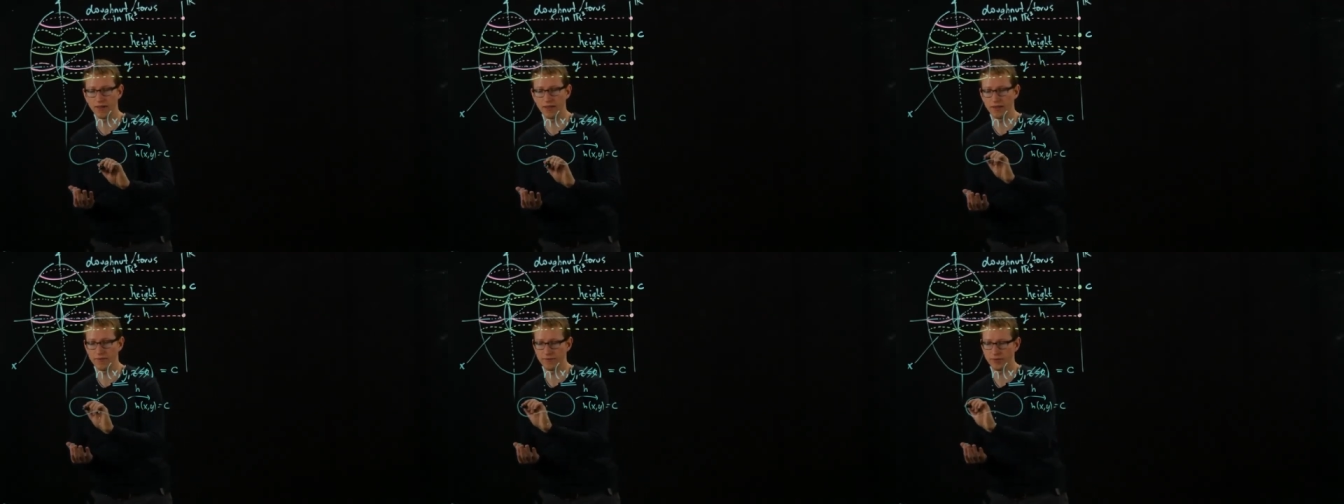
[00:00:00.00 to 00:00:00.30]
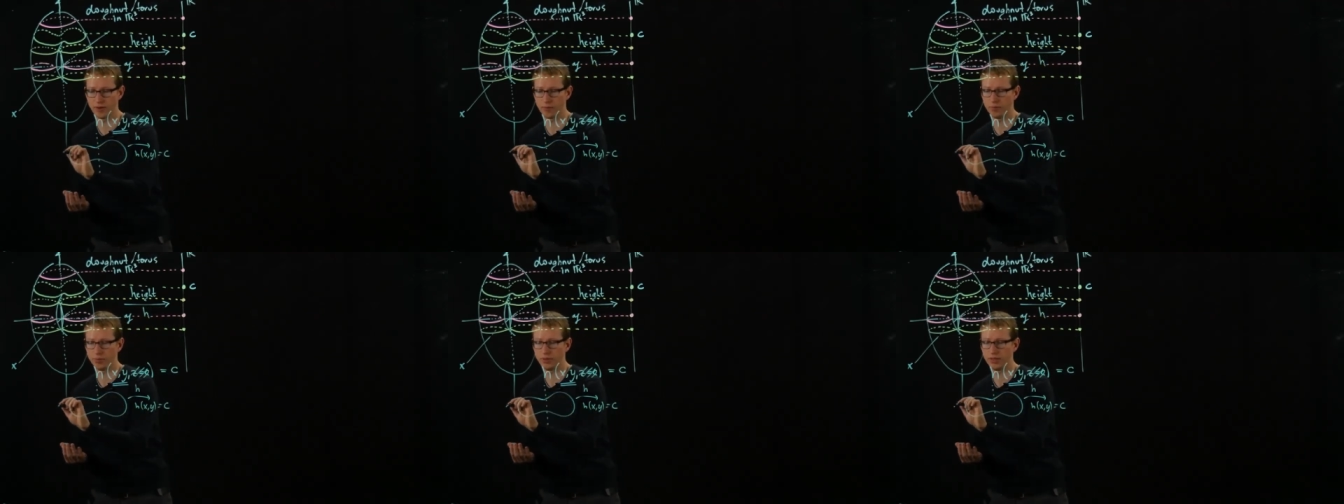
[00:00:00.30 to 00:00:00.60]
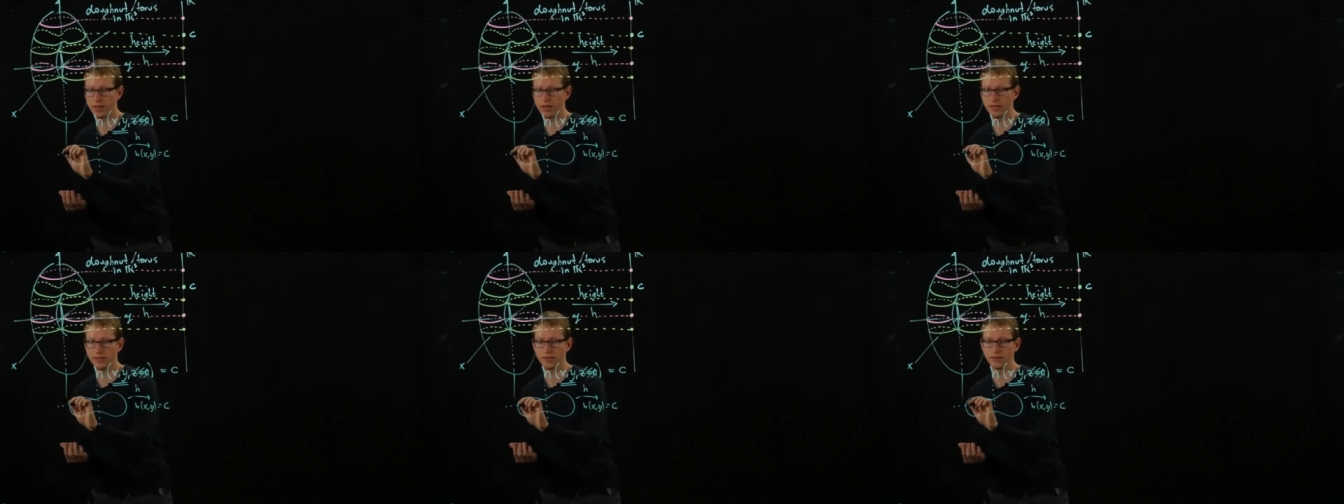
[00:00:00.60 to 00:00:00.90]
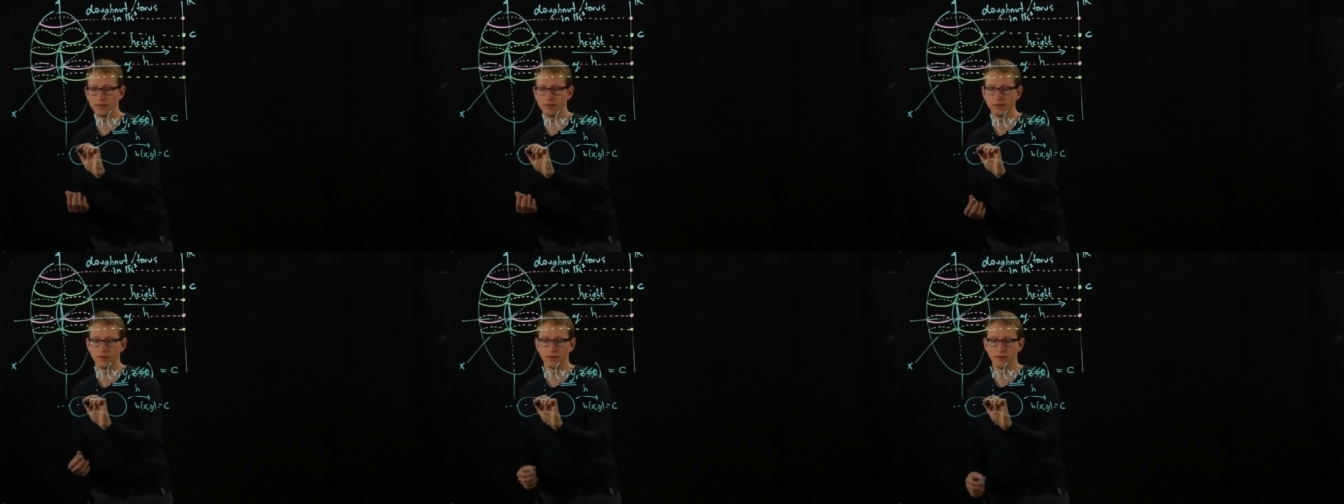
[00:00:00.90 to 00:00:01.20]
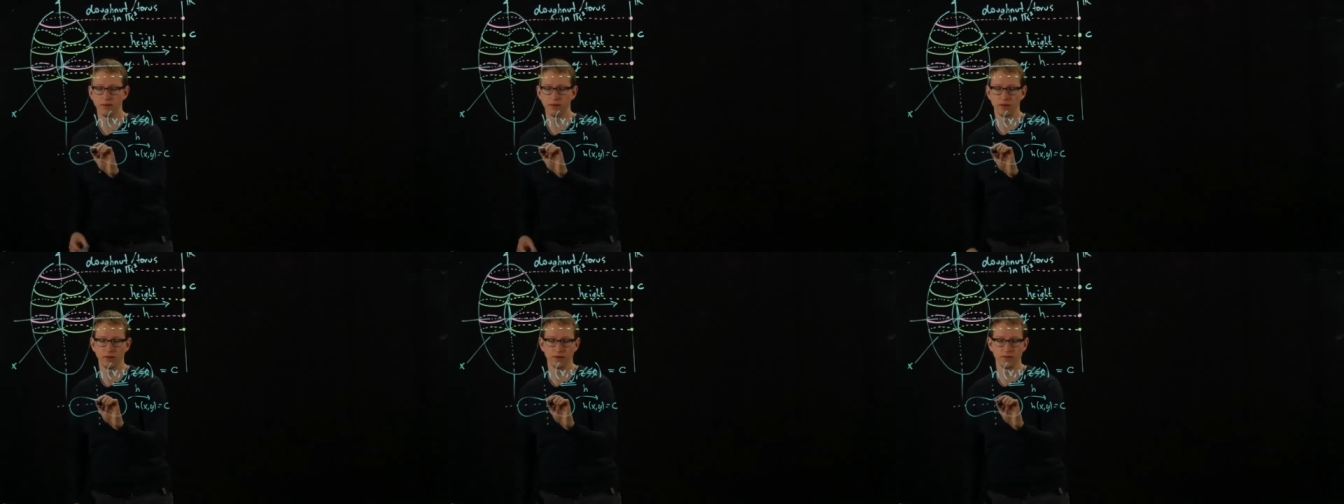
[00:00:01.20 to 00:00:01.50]
if I plotted
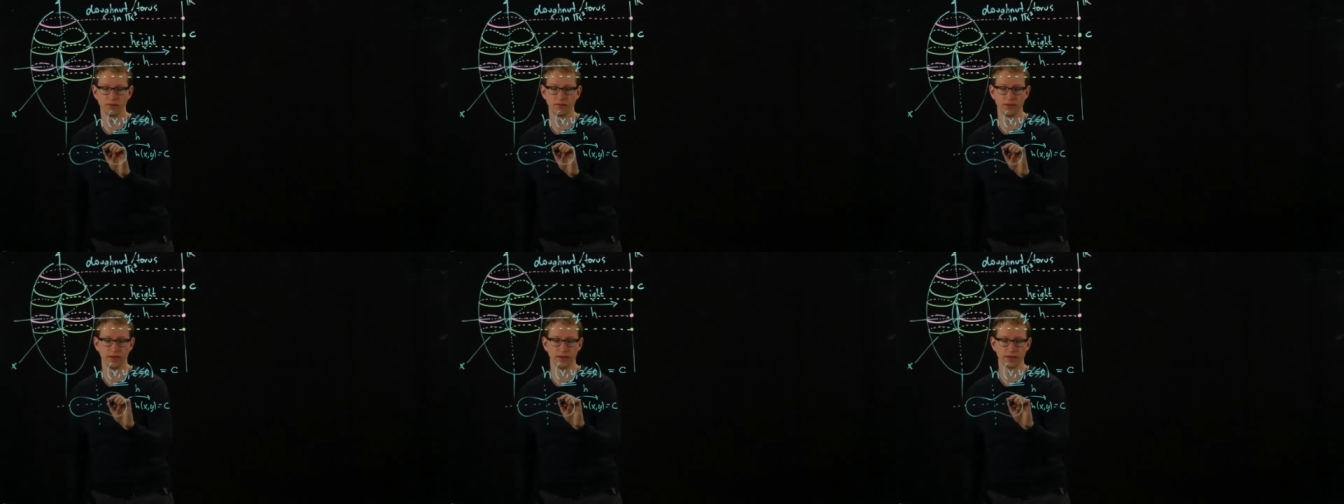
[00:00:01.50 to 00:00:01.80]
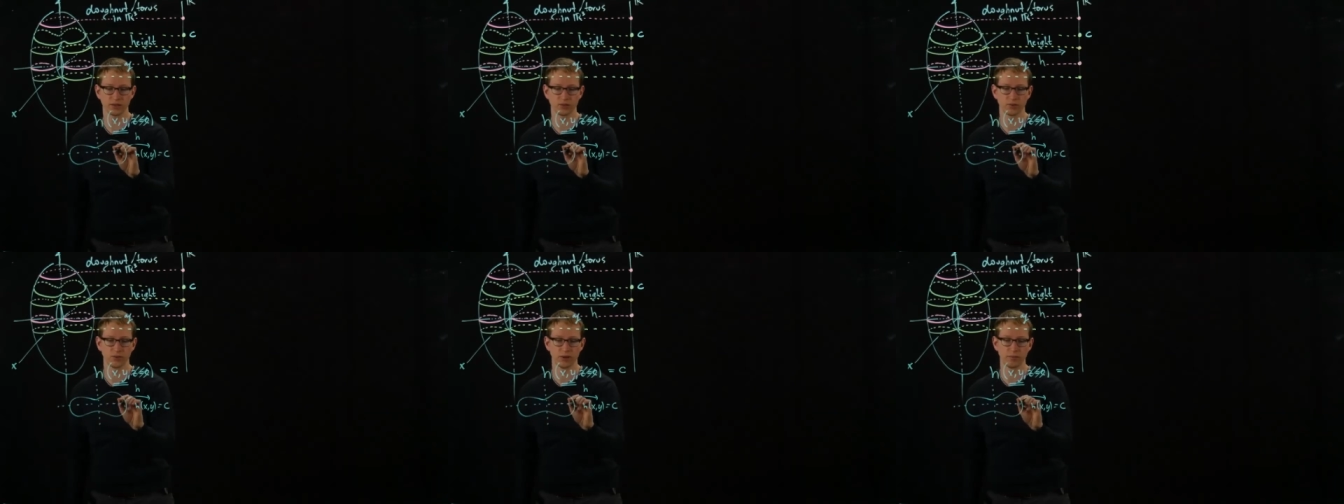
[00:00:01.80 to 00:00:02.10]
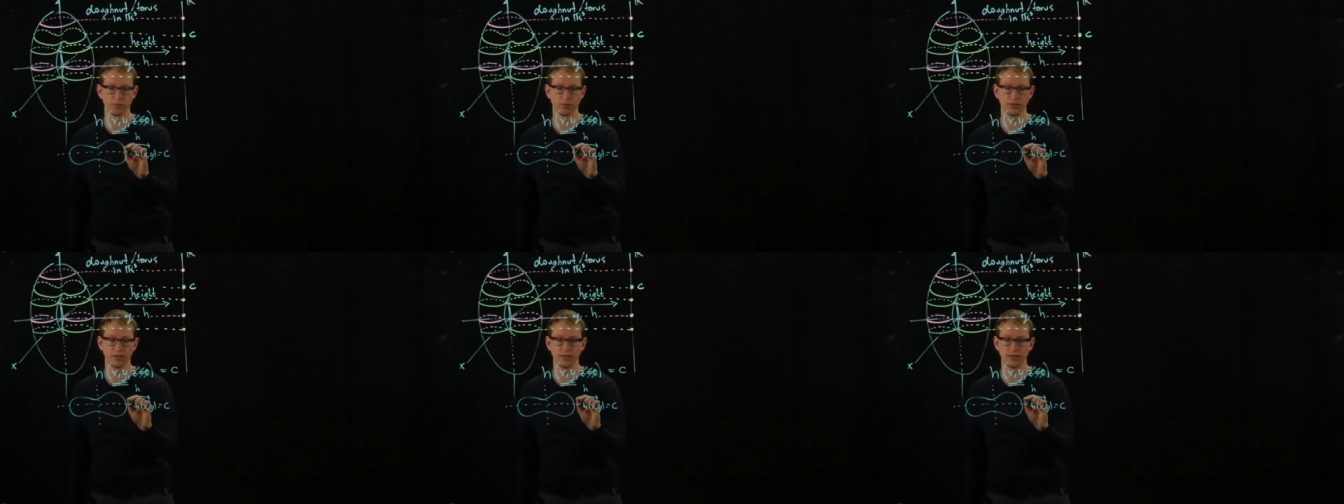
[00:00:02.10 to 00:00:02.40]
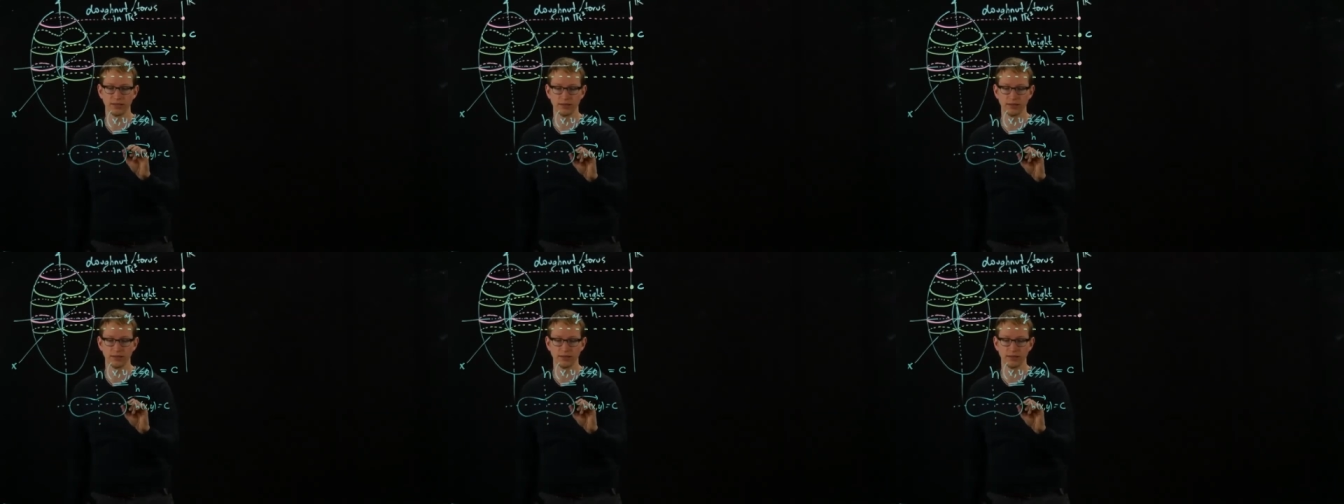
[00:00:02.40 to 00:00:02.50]
the xy plane